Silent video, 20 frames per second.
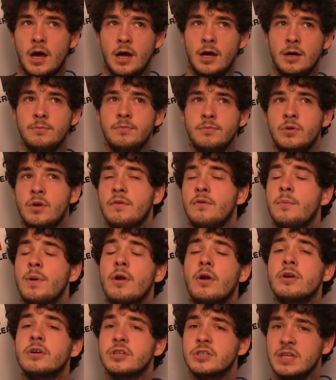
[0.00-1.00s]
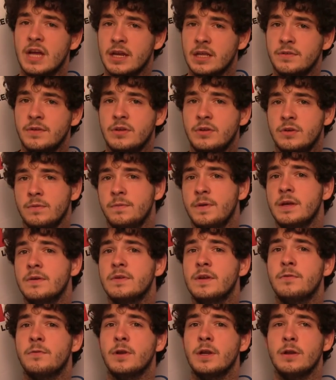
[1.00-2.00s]
um, you have a better understanding of it and you can think
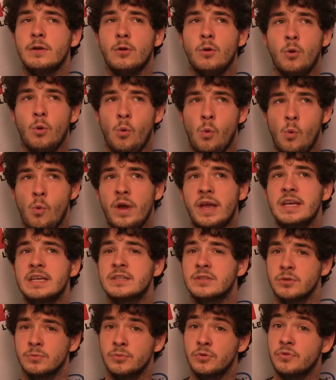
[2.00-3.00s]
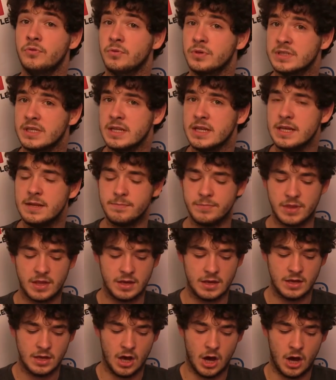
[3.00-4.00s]
of different ways to move within it.
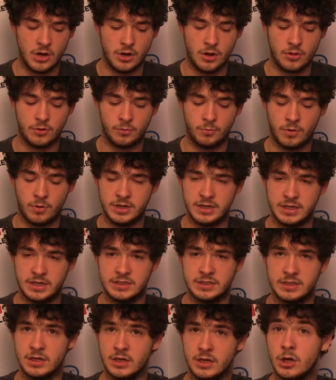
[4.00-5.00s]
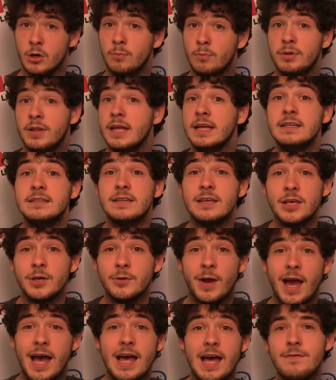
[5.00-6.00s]
Another one is complaints that
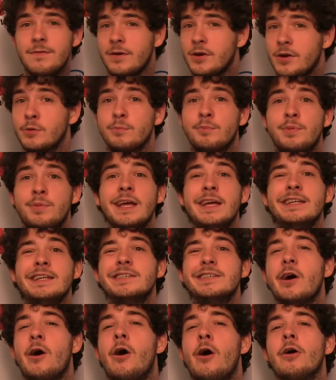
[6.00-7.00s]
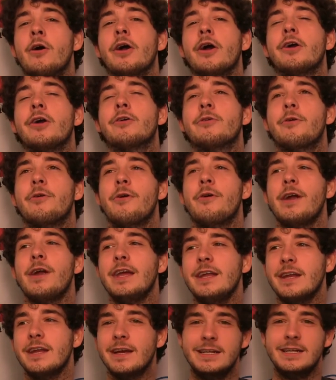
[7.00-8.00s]
you have. Complaints are a
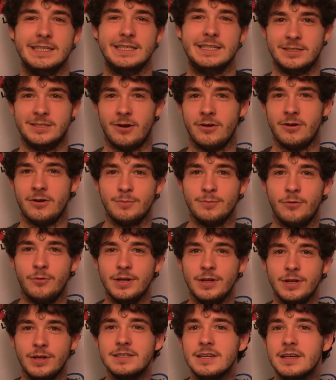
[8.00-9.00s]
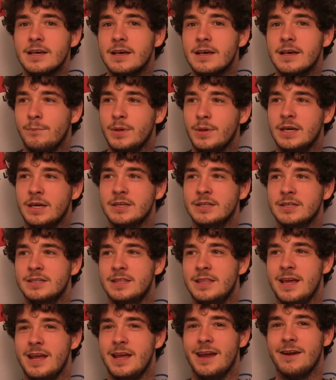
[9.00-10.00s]
great starting point because
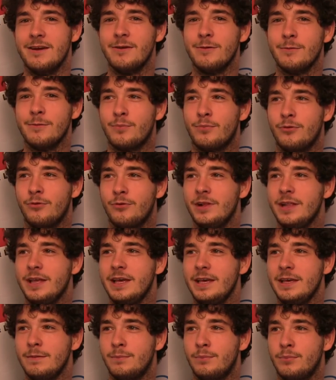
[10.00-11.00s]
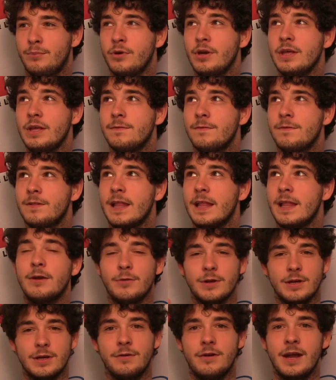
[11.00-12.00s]
they're pretty pretty
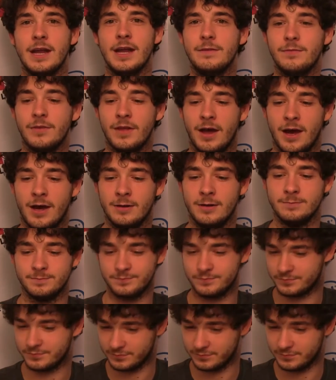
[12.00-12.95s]
flagrant, right? Um,